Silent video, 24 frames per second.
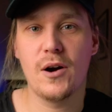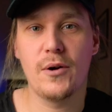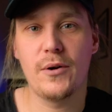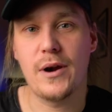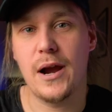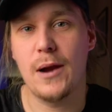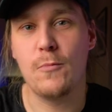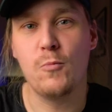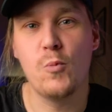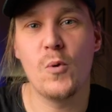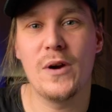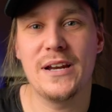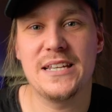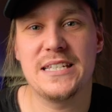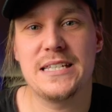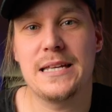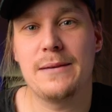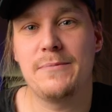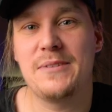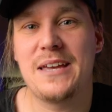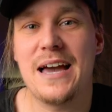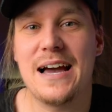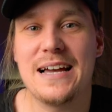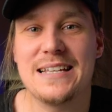Alright, what is
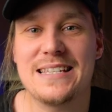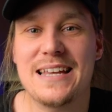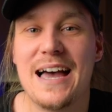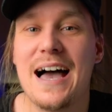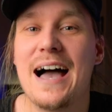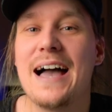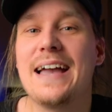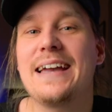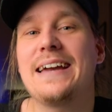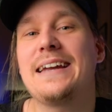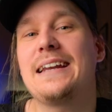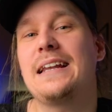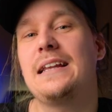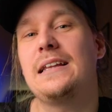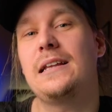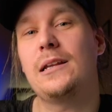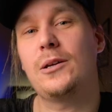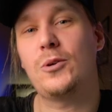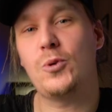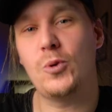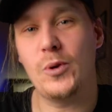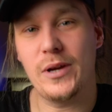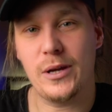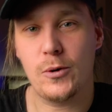up guys? I got a little
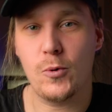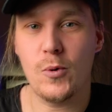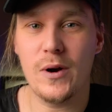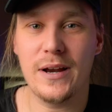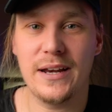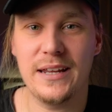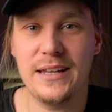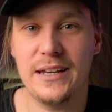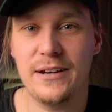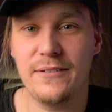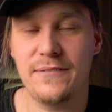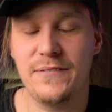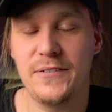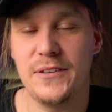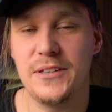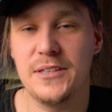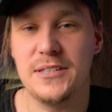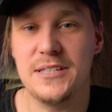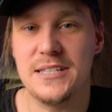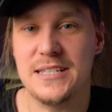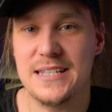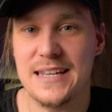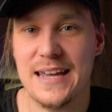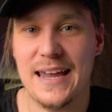quick one here for you
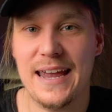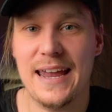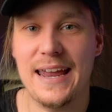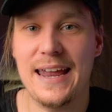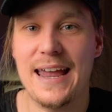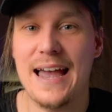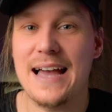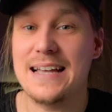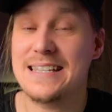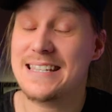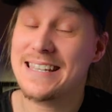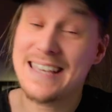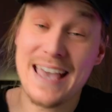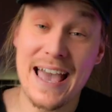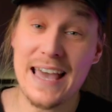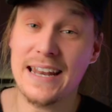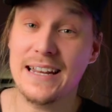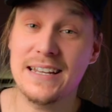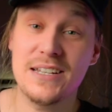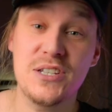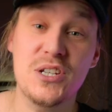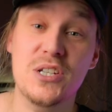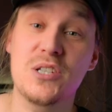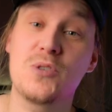today, as
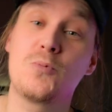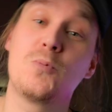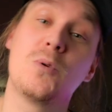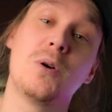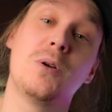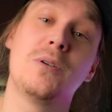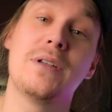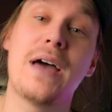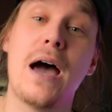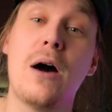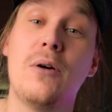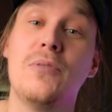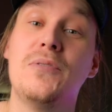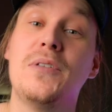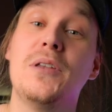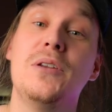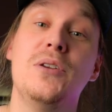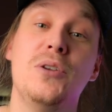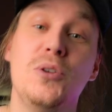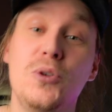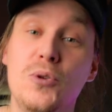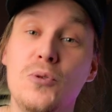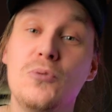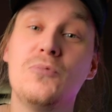Canon just rolled out the
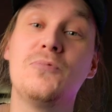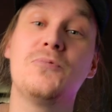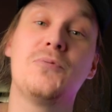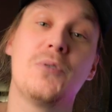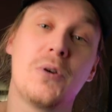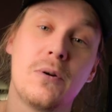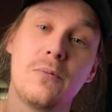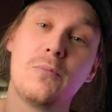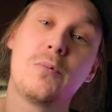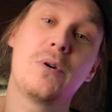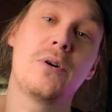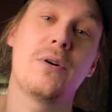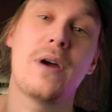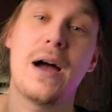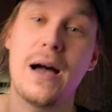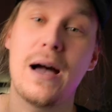new firmware